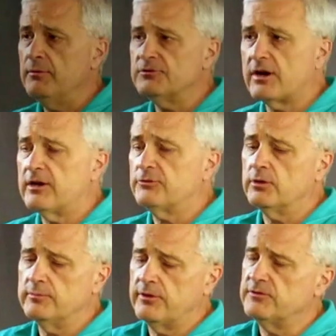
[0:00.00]
Michael Sargas,
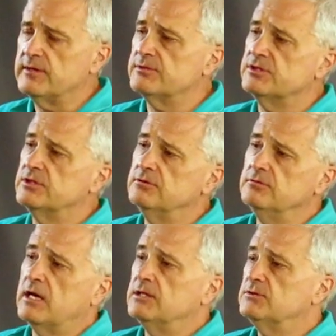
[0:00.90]
welcome to this
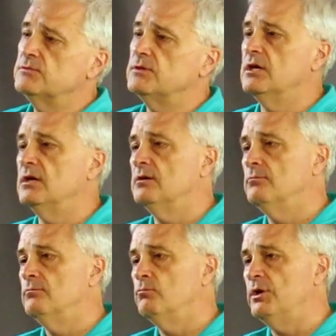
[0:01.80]
episode. I just uh,
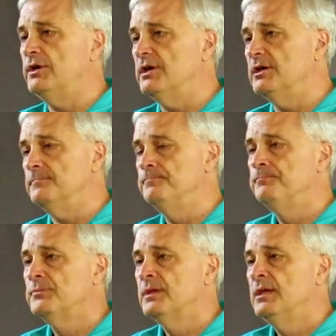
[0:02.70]
wanted to
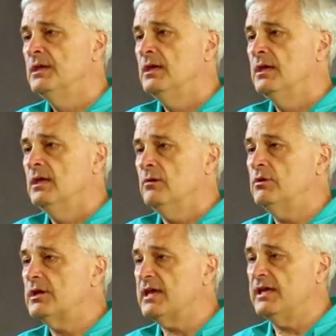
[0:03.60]

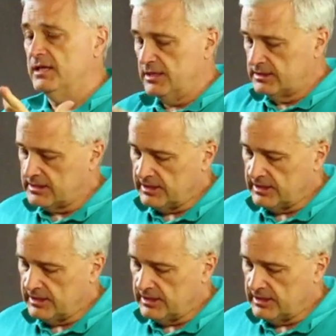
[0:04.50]
wanted to kind of